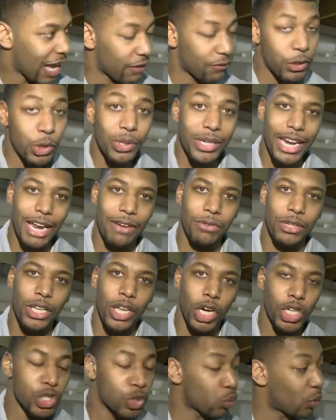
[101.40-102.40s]
If you could have
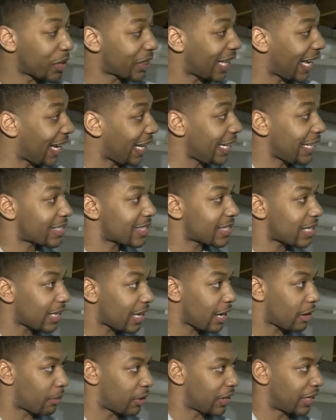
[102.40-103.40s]
lunch with any
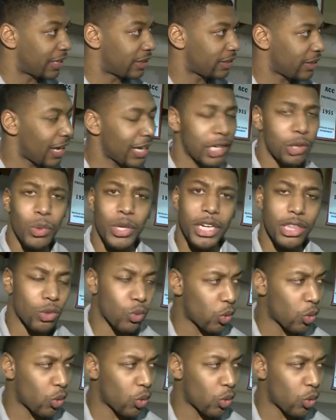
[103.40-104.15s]
celebrity, anyone in the